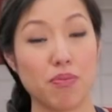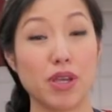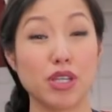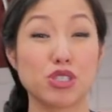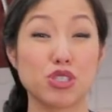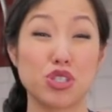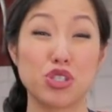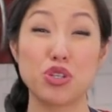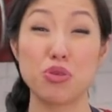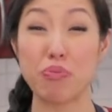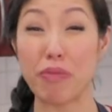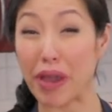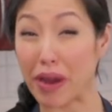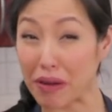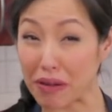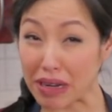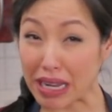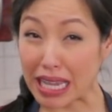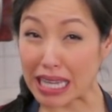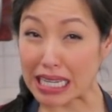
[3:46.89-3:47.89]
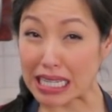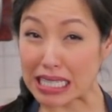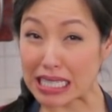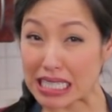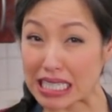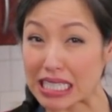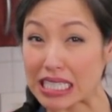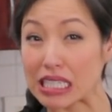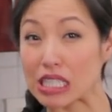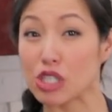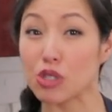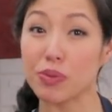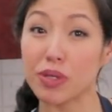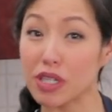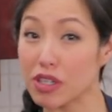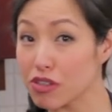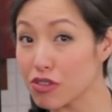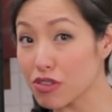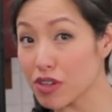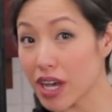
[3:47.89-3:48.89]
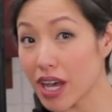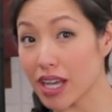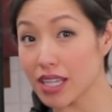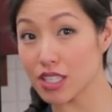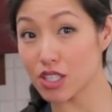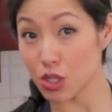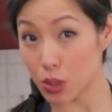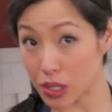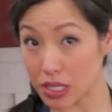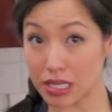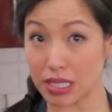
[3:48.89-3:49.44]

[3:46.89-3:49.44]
make sure you marinate it in a little bit of uh, soy